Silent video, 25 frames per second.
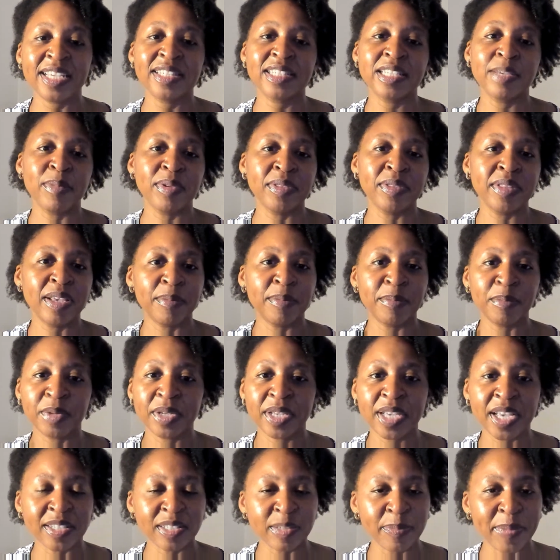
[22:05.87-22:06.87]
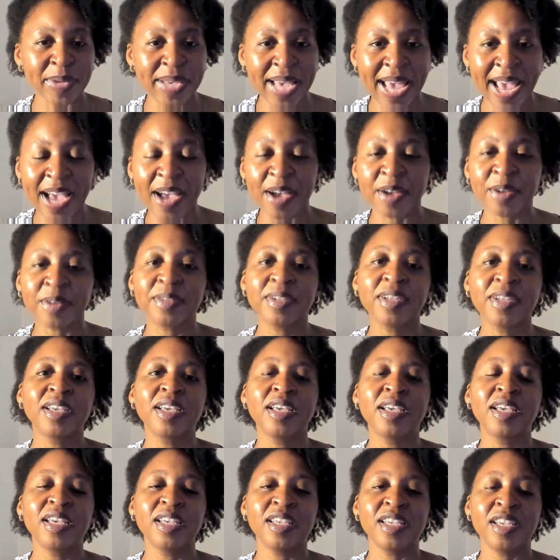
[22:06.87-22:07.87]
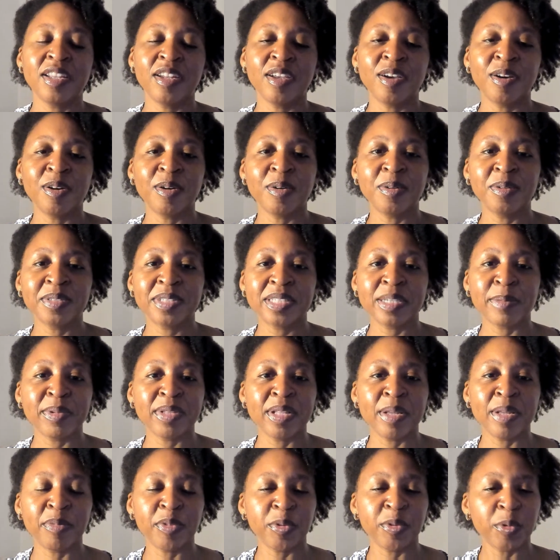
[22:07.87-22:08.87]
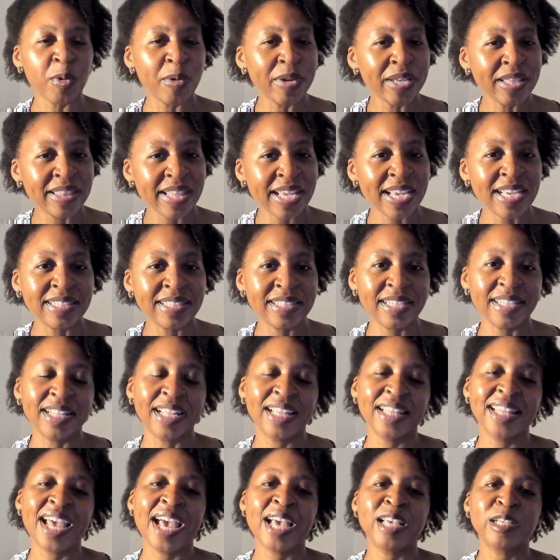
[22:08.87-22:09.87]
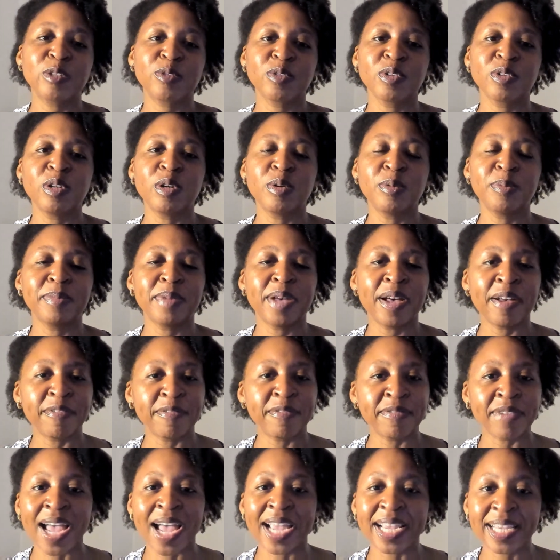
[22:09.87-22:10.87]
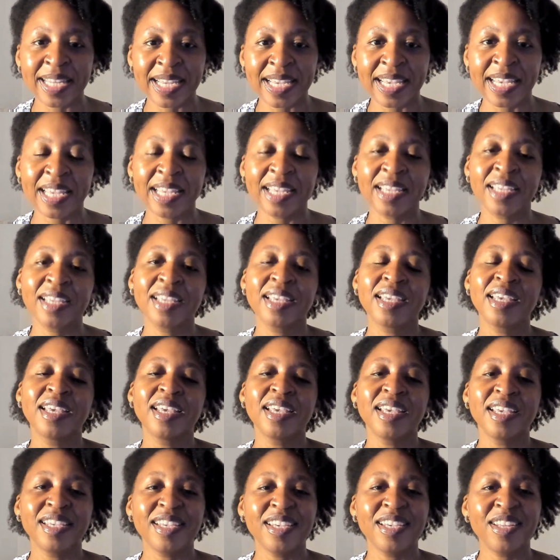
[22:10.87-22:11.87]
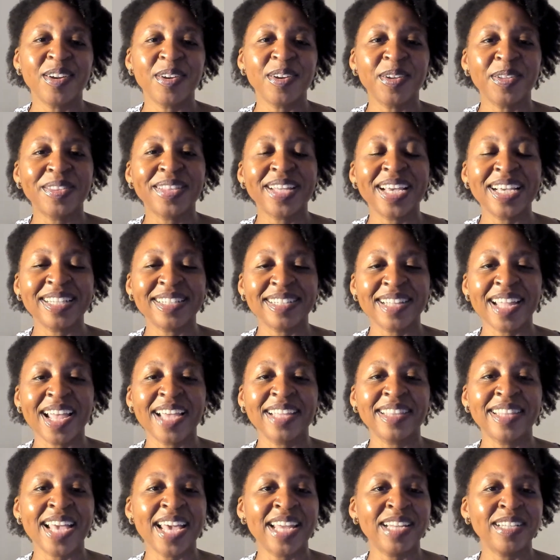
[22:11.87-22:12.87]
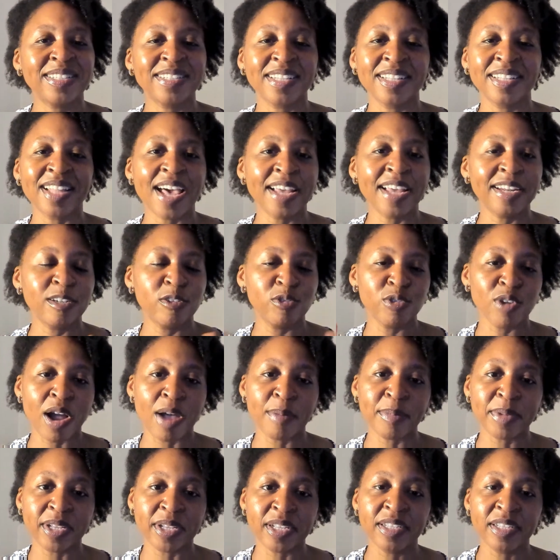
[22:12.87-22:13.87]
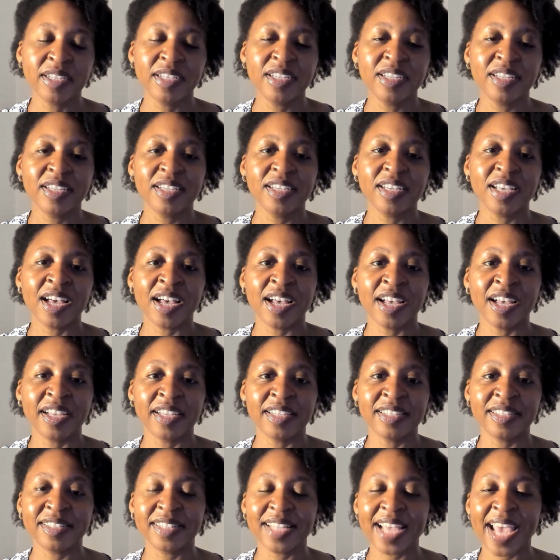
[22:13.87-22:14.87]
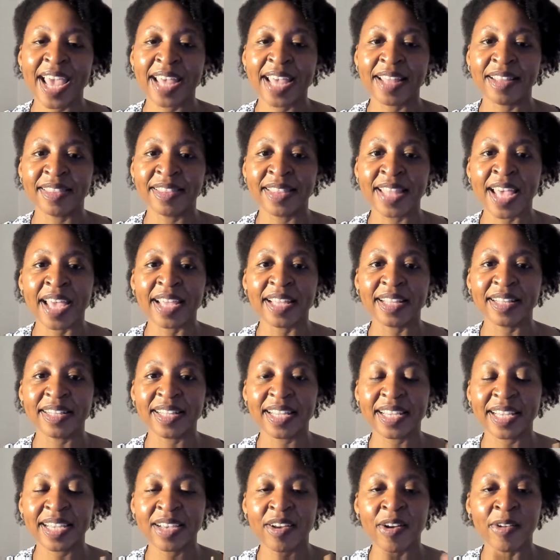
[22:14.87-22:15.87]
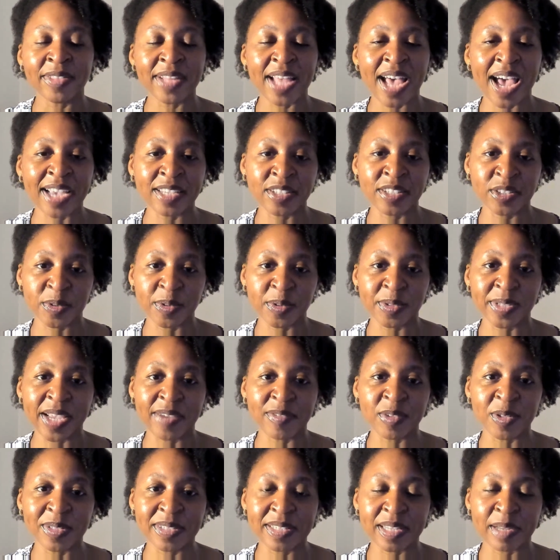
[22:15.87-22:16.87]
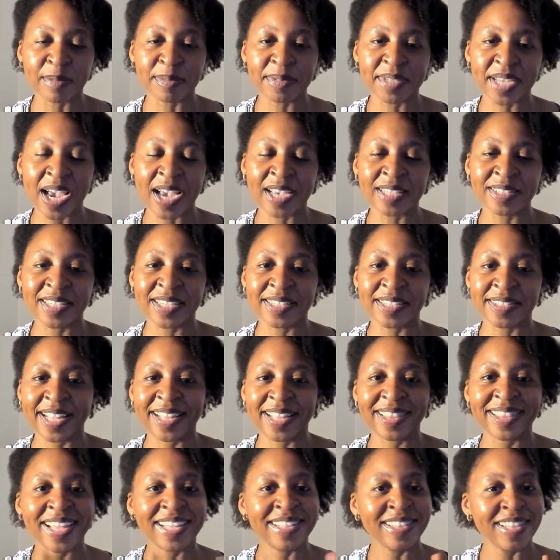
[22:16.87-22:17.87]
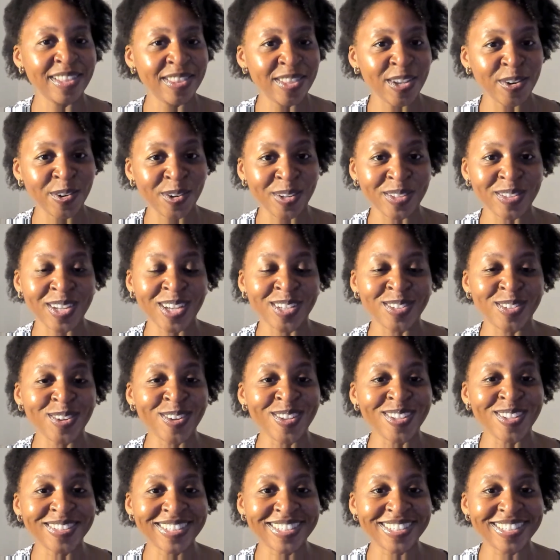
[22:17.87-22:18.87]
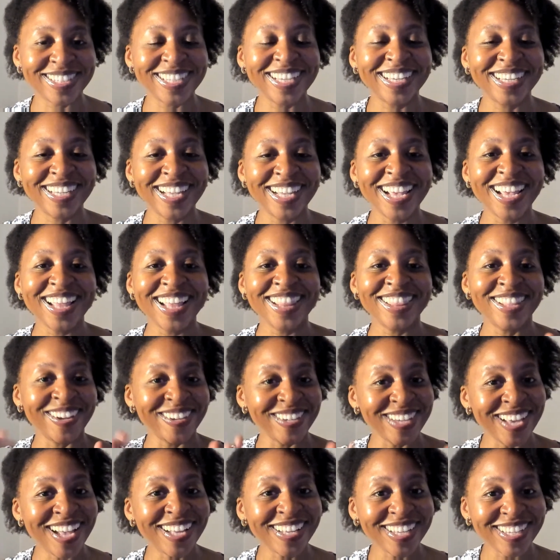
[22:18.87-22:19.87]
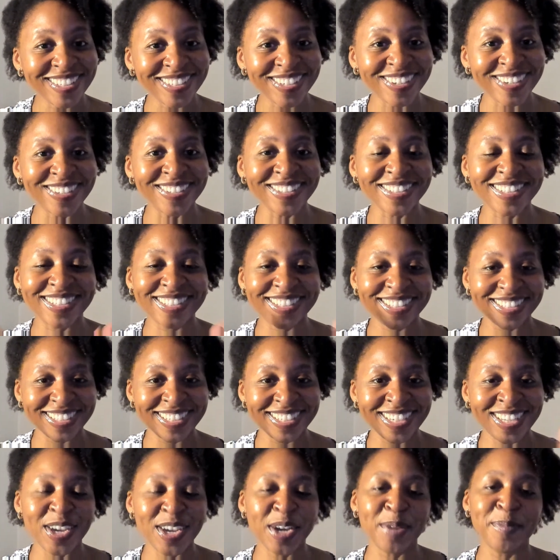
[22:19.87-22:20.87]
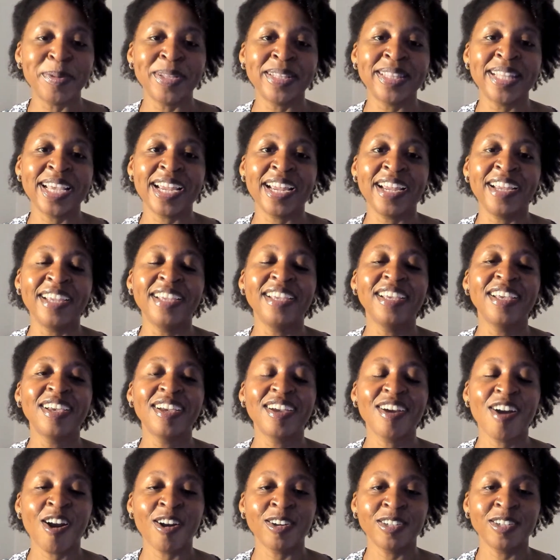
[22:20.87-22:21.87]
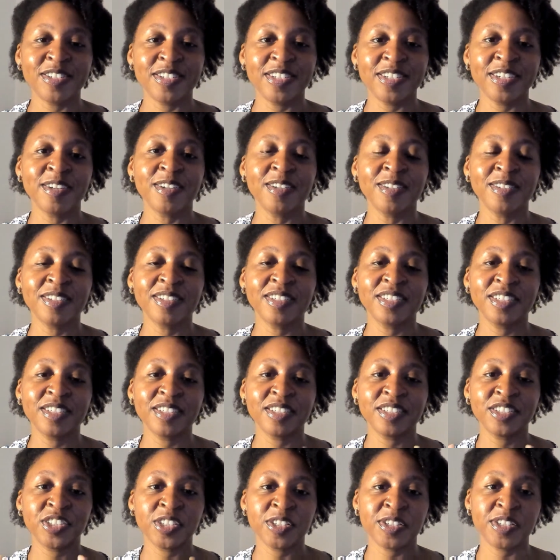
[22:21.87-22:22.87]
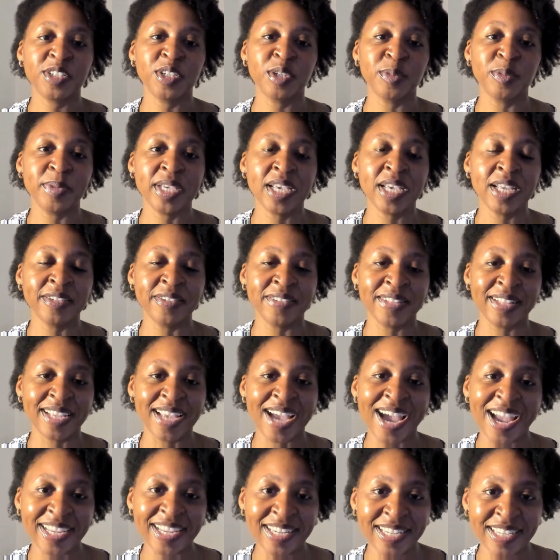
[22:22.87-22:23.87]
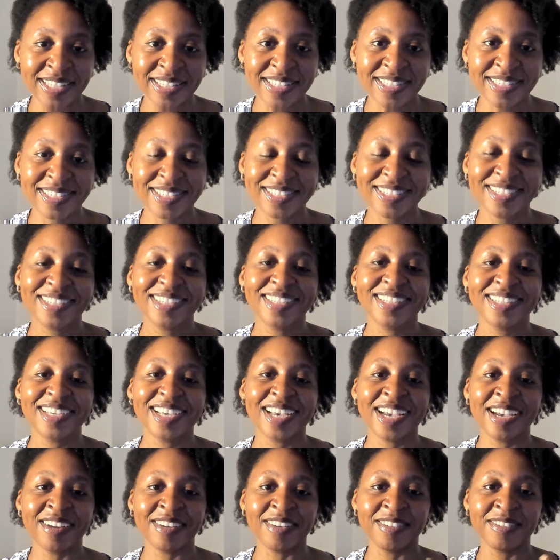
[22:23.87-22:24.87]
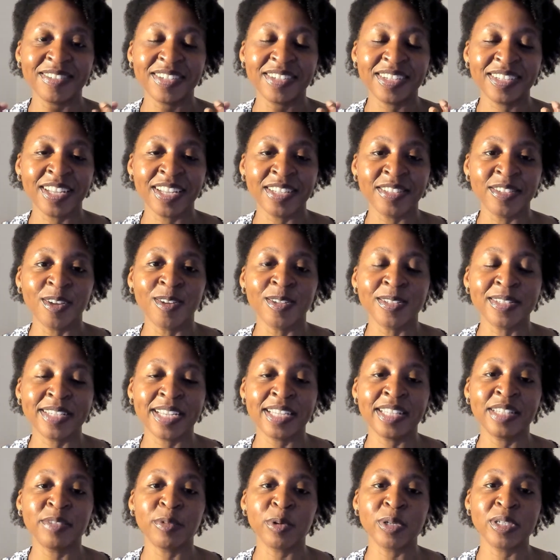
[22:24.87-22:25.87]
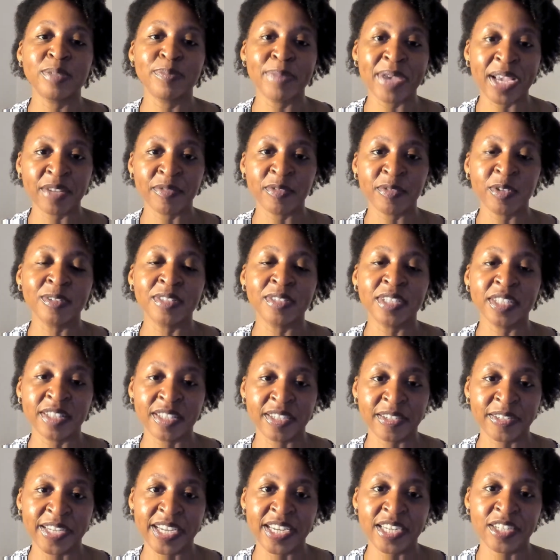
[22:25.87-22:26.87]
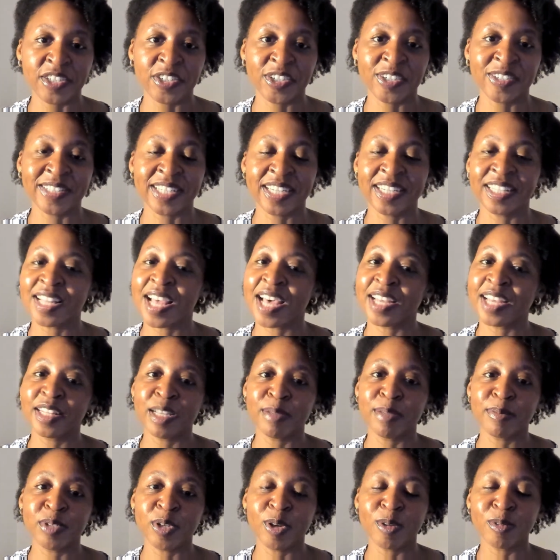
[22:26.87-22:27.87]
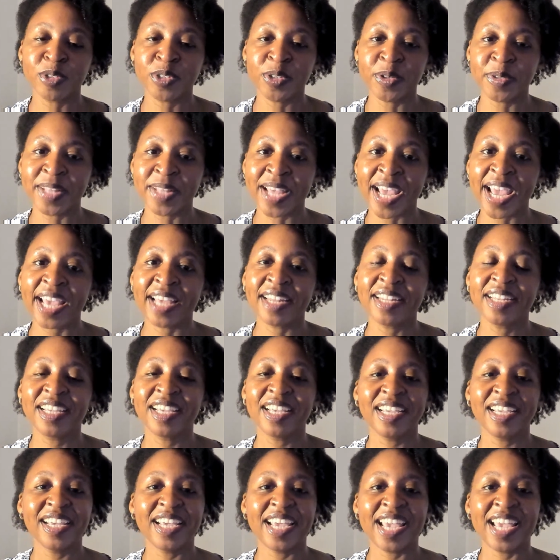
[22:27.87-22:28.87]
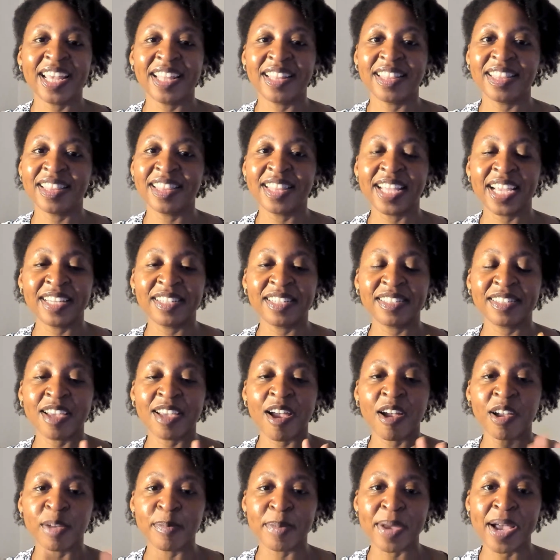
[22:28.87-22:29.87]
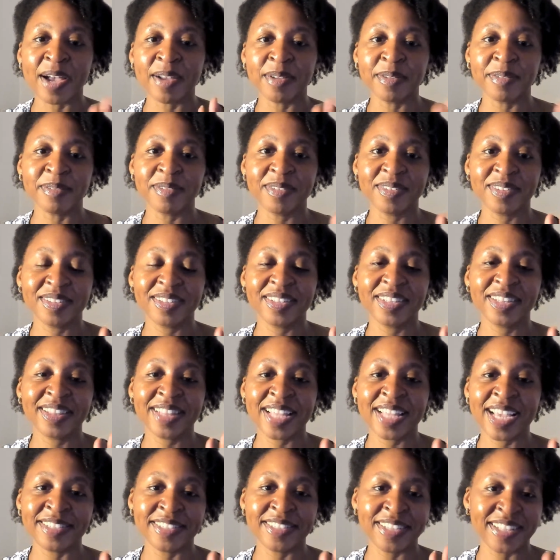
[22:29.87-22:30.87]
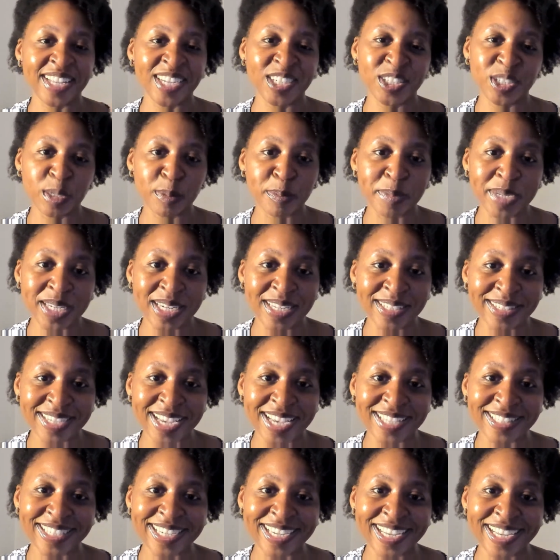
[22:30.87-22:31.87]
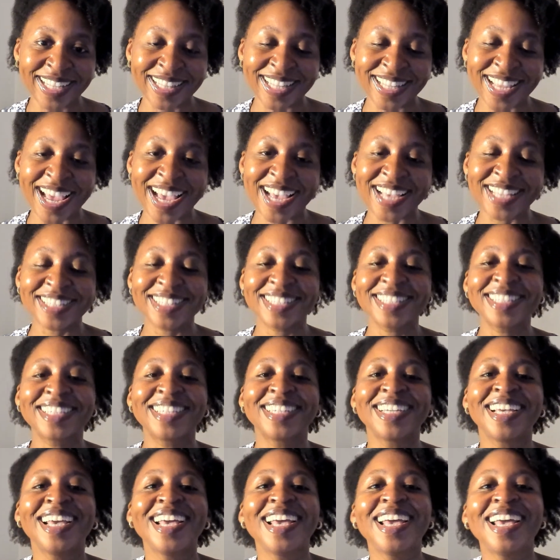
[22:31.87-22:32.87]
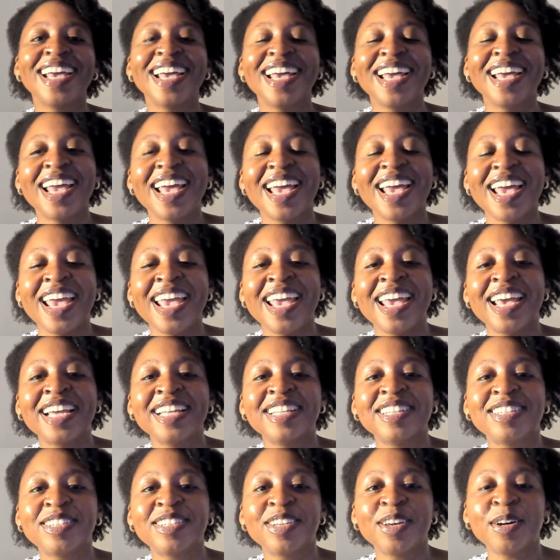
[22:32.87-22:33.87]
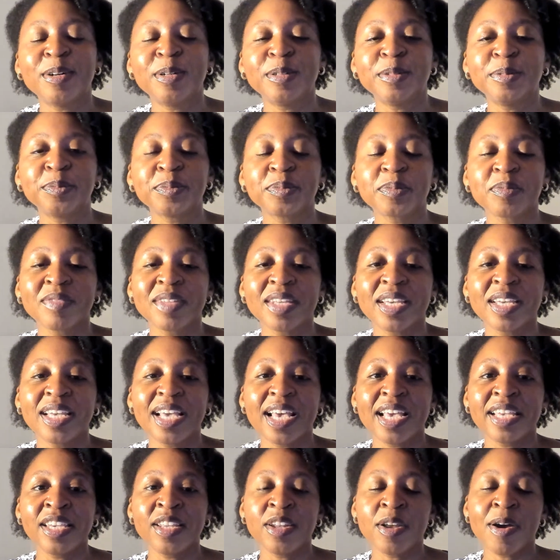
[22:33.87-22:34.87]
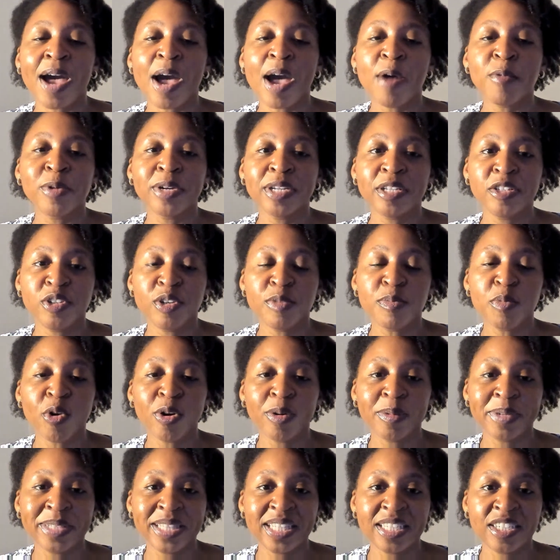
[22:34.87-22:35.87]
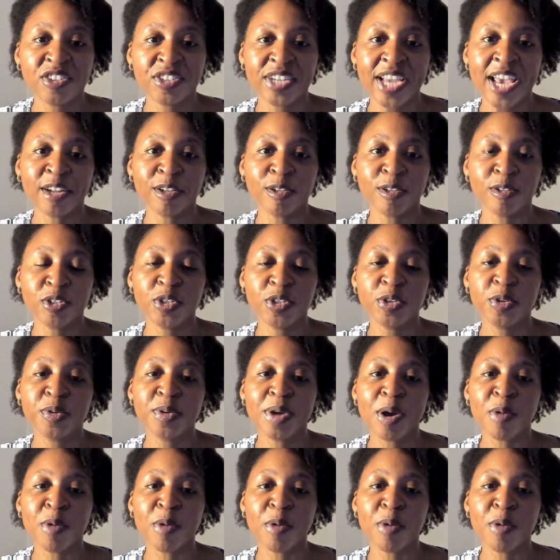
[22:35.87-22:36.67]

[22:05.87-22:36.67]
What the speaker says: Some of them cuss me out, you know, some of them throwing things in the classroom, fighting, you know, things like that. It's a lot of drama at that on the high school level sometimes because they think that they're adults, they're young adults, you know, but they are should still be under the guidance of adults and respectful to their teachers. And a lot of them don't do that. And they talk about things that they shouldn't be discussing in class. And so, you know, I want to do more with this channel too.